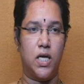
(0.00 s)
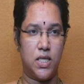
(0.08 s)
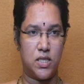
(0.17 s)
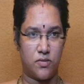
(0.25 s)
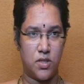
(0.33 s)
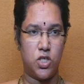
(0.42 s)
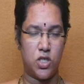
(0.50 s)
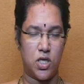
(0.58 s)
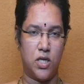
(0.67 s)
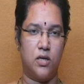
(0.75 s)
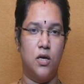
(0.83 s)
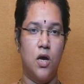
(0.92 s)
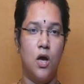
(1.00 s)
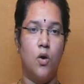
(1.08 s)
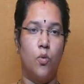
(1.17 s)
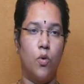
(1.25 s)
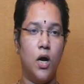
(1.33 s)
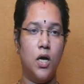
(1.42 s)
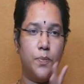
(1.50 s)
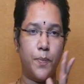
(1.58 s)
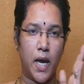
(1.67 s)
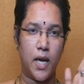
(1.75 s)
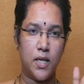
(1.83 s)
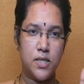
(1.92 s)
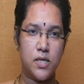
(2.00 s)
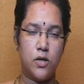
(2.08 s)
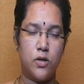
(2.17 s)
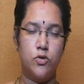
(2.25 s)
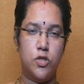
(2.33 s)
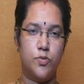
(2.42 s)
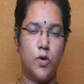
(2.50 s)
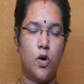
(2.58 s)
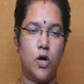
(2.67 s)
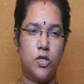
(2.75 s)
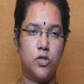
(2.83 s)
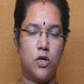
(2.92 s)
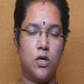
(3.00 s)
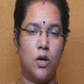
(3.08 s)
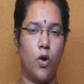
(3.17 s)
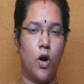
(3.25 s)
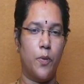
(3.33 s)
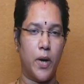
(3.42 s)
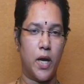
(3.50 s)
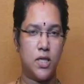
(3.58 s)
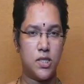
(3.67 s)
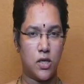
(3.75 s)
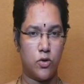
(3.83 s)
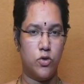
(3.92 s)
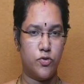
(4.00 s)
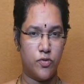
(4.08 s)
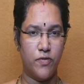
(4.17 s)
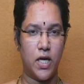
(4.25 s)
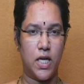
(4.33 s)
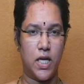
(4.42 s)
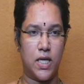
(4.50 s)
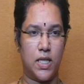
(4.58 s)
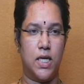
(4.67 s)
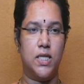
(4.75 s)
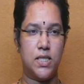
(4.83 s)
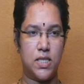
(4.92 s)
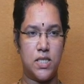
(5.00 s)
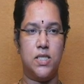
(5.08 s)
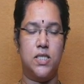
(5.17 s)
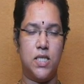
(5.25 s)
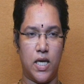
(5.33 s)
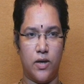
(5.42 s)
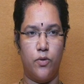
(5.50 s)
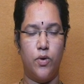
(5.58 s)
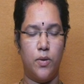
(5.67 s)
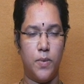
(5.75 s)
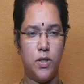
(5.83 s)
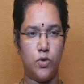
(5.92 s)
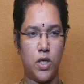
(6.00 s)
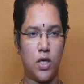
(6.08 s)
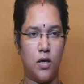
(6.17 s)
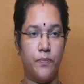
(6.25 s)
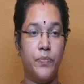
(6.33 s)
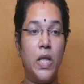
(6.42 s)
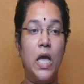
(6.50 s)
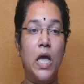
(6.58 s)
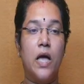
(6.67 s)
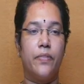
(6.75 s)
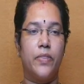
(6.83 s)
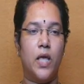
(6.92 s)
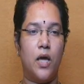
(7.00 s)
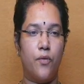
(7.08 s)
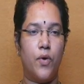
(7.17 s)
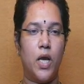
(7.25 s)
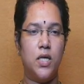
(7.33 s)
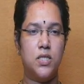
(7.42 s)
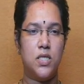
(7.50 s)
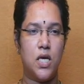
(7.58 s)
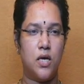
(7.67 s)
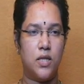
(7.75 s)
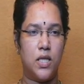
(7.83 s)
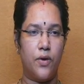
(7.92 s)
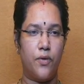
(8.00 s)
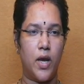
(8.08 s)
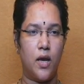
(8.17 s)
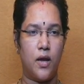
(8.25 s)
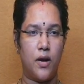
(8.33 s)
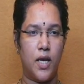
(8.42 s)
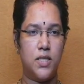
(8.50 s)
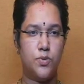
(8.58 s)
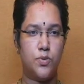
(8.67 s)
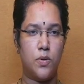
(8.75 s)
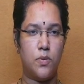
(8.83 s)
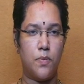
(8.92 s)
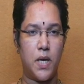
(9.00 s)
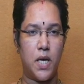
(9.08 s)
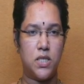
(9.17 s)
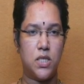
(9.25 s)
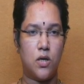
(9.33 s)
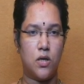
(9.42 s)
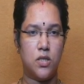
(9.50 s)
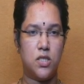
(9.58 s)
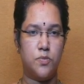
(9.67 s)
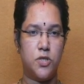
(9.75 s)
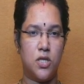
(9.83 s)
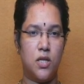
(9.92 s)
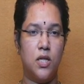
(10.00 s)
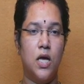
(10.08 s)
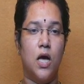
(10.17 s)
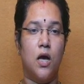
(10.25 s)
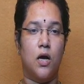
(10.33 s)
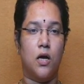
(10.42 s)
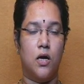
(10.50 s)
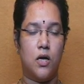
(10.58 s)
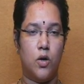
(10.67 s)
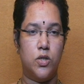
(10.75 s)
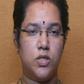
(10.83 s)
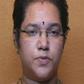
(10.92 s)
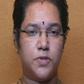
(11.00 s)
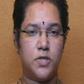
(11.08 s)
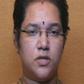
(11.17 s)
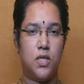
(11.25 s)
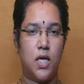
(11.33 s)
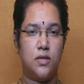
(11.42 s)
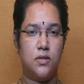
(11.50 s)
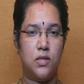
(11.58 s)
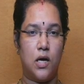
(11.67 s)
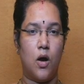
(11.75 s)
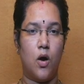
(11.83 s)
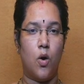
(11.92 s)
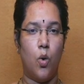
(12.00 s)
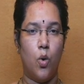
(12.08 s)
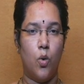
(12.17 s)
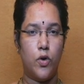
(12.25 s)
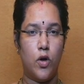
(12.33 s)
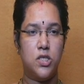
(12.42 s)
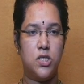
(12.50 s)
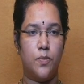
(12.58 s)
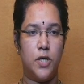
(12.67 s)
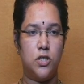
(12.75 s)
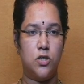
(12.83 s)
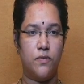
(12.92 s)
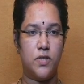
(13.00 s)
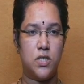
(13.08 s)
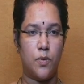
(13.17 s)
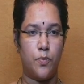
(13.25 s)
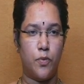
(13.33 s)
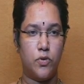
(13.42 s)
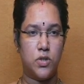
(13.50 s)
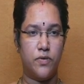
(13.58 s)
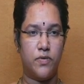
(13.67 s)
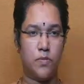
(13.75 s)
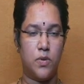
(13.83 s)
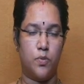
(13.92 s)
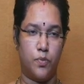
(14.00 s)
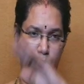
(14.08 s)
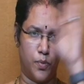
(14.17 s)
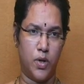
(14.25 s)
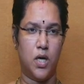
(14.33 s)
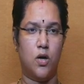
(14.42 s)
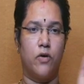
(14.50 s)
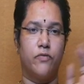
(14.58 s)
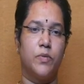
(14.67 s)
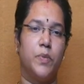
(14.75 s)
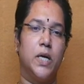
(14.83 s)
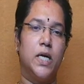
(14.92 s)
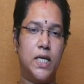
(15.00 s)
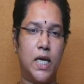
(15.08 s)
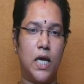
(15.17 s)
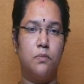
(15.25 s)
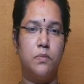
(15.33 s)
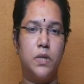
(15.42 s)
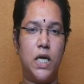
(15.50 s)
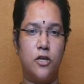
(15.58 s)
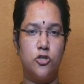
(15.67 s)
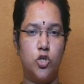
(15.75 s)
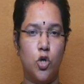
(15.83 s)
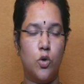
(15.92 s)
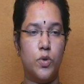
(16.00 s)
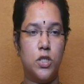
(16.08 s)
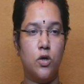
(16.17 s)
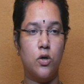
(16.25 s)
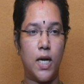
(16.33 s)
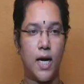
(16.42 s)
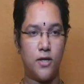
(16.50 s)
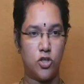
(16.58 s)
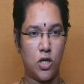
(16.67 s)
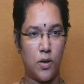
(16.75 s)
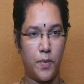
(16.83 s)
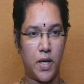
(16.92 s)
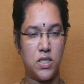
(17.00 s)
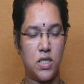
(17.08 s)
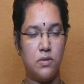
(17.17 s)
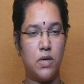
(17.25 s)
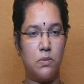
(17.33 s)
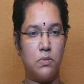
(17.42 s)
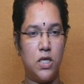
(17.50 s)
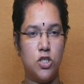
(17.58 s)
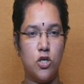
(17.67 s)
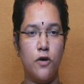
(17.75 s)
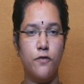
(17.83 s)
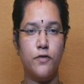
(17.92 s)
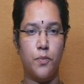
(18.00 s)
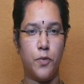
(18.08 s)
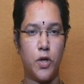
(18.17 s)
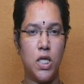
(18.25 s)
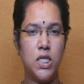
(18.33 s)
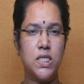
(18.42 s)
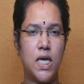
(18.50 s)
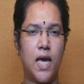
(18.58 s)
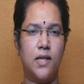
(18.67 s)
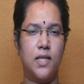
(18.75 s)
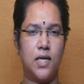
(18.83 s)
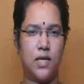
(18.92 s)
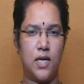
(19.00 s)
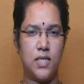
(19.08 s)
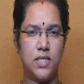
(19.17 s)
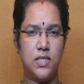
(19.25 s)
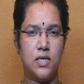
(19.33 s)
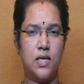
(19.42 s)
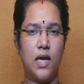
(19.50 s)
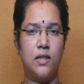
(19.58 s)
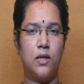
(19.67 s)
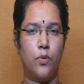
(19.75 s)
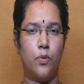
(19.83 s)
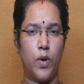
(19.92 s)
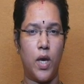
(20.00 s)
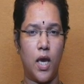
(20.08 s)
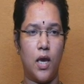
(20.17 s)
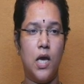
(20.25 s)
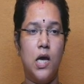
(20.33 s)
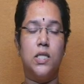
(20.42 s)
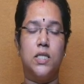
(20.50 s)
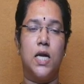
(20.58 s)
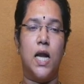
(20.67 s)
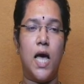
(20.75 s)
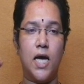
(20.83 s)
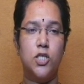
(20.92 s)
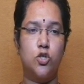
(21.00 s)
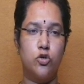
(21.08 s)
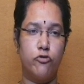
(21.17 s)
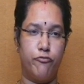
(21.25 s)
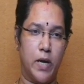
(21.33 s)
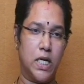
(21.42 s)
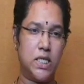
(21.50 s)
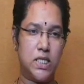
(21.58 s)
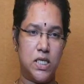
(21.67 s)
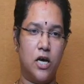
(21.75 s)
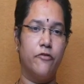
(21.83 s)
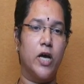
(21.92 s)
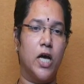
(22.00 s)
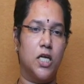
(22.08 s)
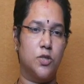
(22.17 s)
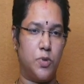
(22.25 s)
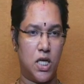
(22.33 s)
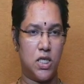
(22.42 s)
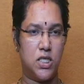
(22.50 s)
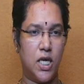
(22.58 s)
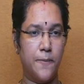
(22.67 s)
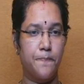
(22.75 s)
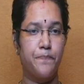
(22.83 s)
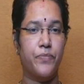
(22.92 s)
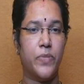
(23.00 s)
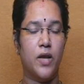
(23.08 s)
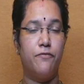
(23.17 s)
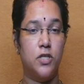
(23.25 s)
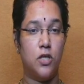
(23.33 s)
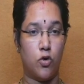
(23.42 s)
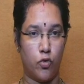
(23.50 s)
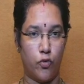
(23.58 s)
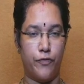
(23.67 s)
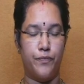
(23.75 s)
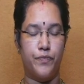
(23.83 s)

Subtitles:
is our study. What panels are used for horizontal, what panels are used for vertical, that is the thing we will be doing here. Then raise from the basic conception that the overall stability of the supporting from the work of the building can be ensured without additional bracing by means of components and that are necessary, and the way the large roof panels serve as bracing for the roof.